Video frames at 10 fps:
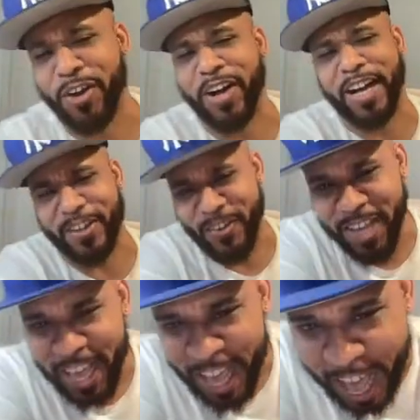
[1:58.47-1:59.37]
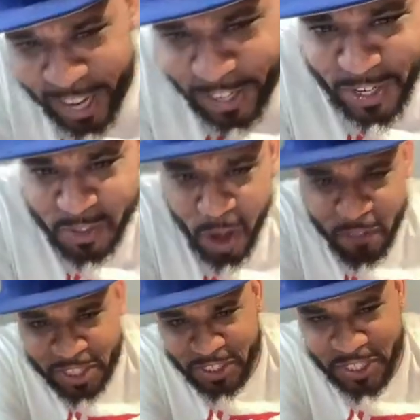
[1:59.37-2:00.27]
on, hollow. I could have swore I
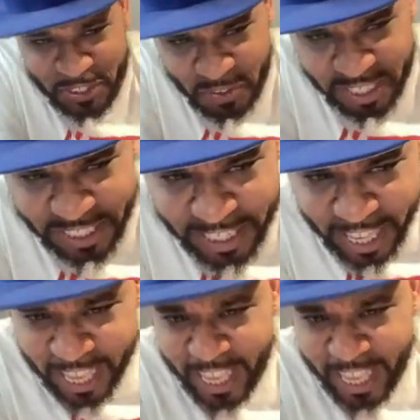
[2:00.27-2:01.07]
read your Twitter Bro,